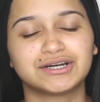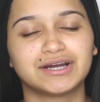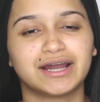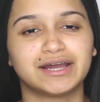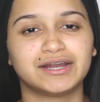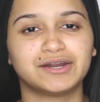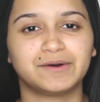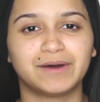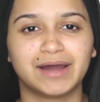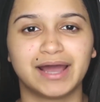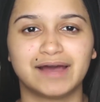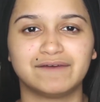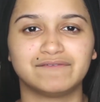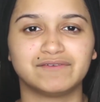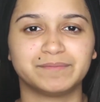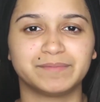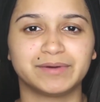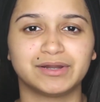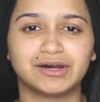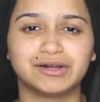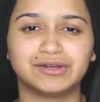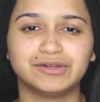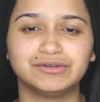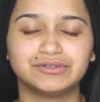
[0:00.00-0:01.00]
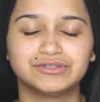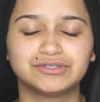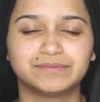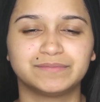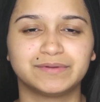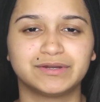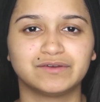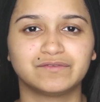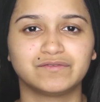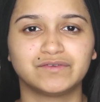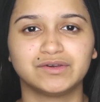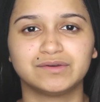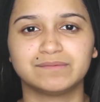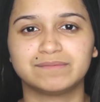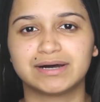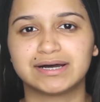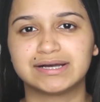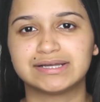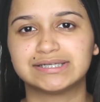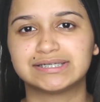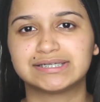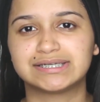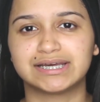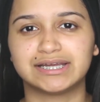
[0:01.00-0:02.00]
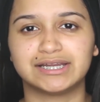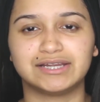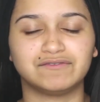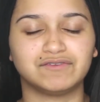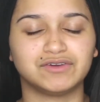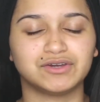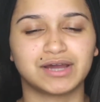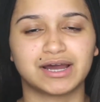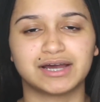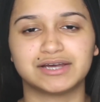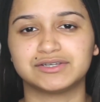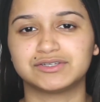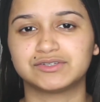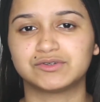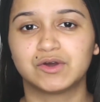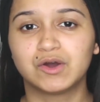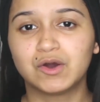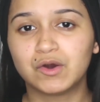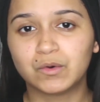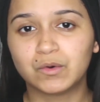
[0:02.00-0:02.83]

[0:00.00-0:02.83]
I know I haven't been on YouTube in a few months, and if you guys